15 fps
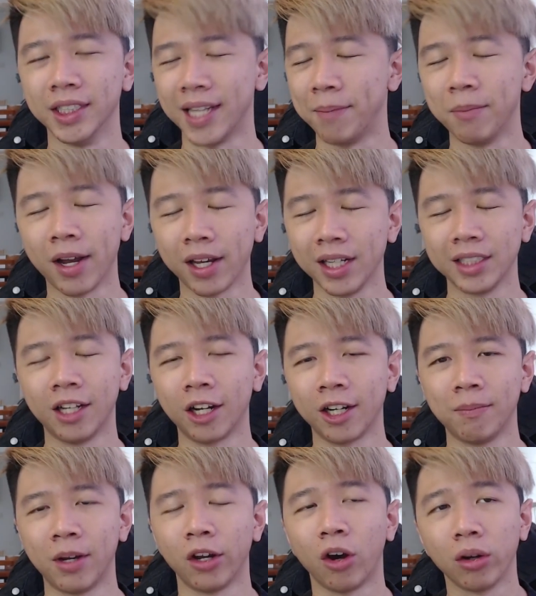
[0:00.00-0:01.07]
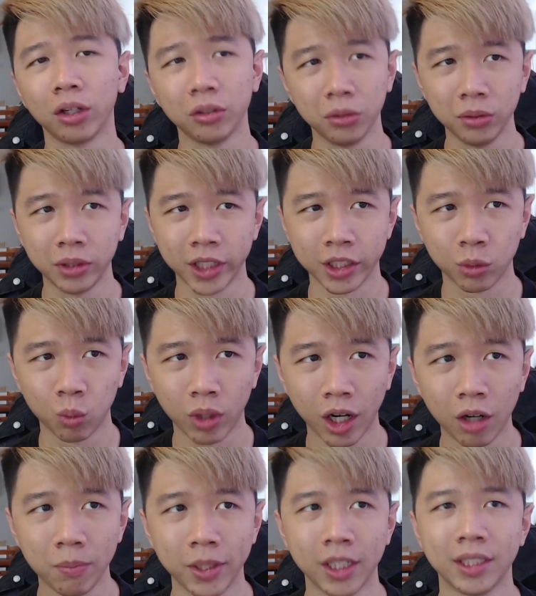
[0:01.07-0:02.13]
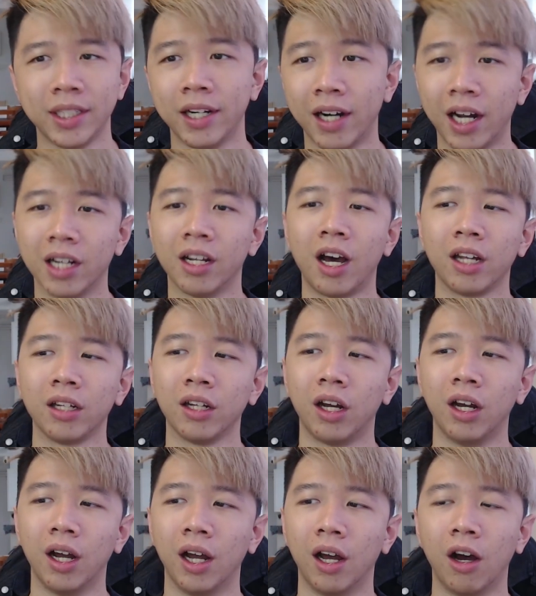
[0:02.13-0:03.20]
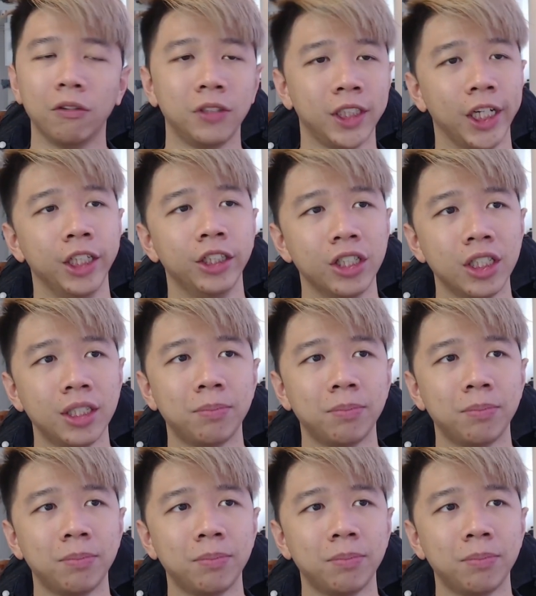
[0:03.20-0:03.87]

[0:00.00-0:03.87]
I'm not going to talk about all the runes as well, because there are a lot of changes,